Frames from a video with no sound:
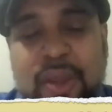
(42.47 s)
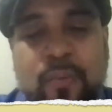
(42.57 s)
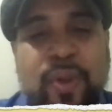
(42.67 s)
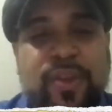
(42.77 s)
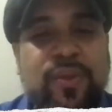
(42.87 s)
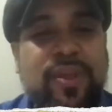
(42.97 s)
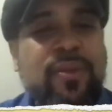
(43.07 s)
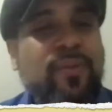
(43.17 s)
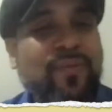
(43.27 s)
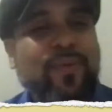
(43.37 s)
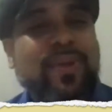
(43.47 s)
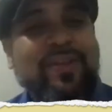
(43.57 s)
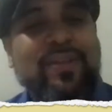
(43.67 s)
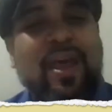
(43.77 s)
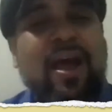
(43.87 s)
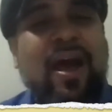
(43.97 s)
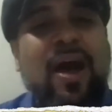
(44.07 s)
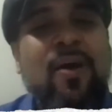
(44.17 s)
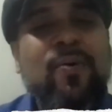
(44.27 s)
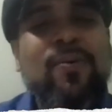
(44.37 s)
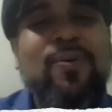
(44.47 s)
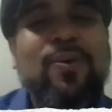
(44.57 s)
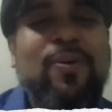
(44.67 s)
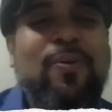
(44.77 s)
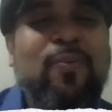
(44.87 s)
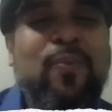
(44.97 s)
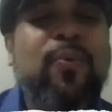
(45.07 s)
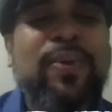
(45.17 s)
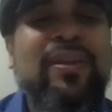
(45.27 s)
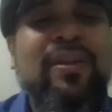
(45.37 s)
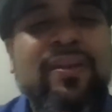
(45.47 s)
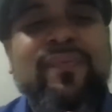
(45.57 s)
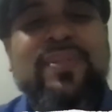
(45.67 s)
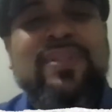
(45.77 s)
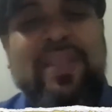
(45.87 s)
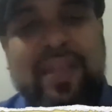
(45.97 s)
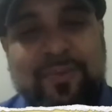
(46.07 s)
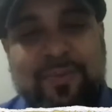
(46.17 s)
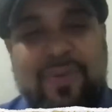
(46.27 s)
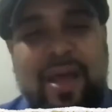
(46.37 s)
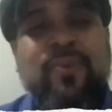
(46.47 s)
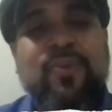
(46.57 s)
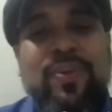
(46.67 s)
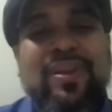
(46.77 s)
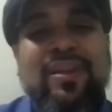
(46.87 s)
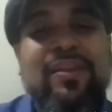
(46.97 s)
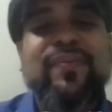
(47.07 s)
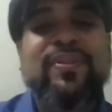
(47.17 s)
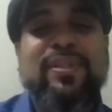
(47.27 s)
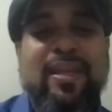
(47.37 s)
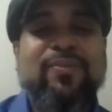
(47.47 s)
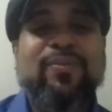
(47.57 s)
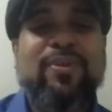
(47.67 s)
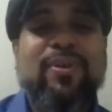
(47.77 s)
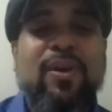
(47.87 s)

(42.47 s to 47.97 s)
When you hear the phrase, how will we live together? How do we live together?